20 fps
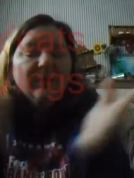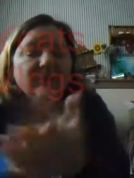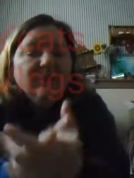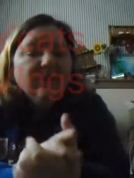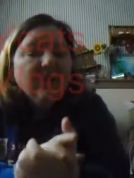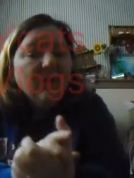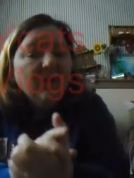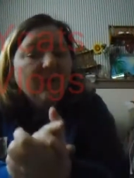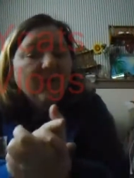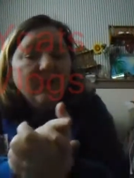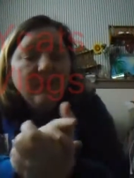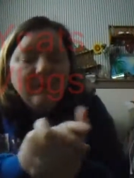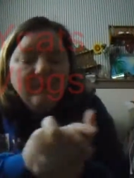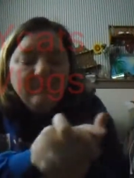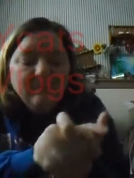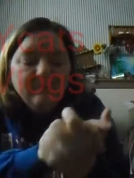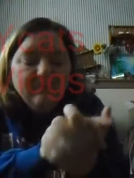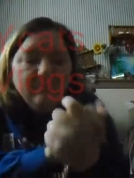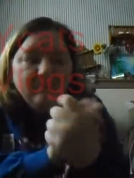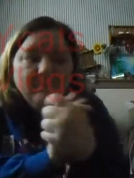it
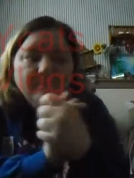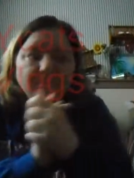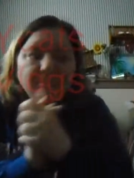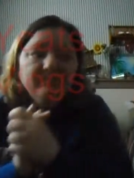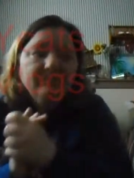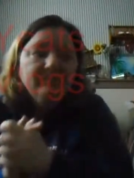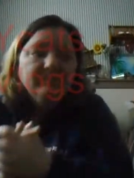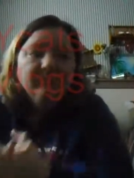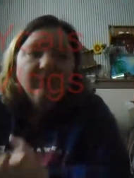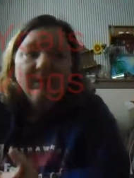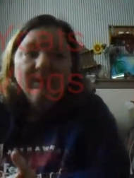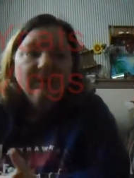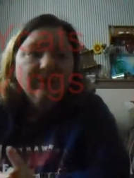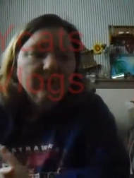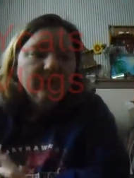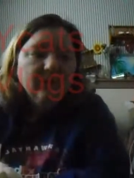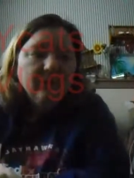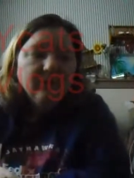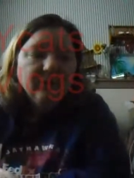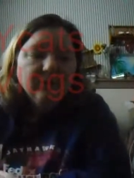because they're always
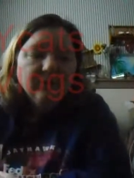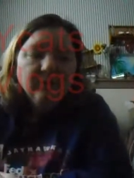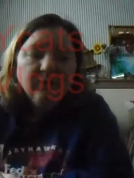showing